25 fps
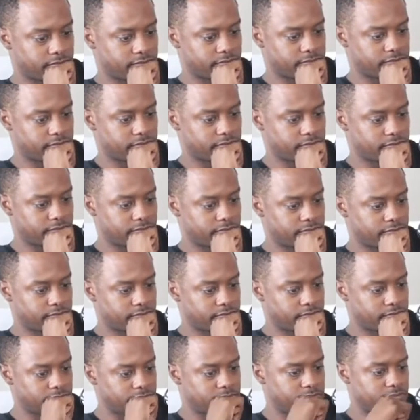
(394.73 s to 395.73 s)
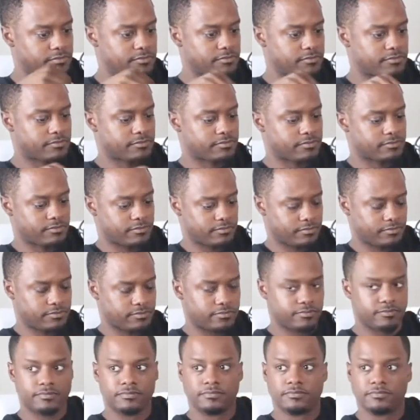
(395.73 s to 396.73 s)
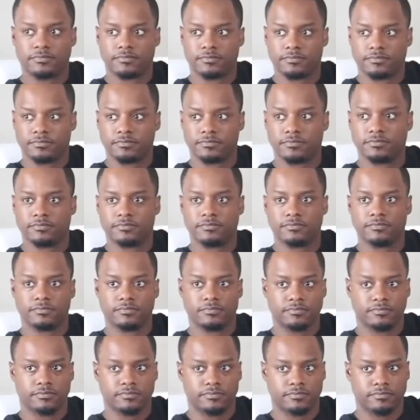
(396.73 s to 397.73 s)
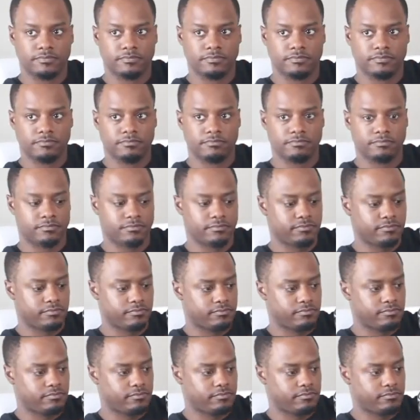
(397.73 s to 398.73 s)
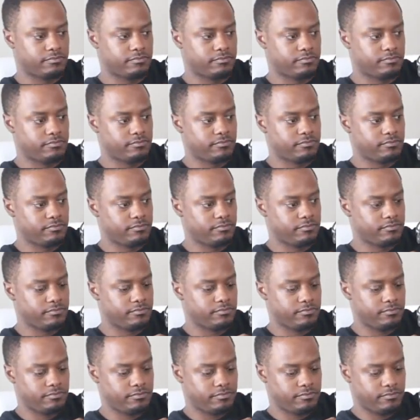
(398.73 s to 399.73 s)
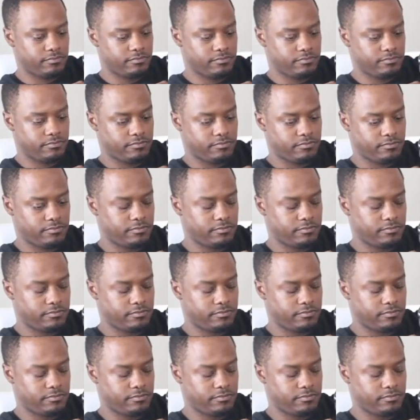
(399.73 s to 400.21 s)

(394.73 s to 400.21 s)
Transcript: [no speech]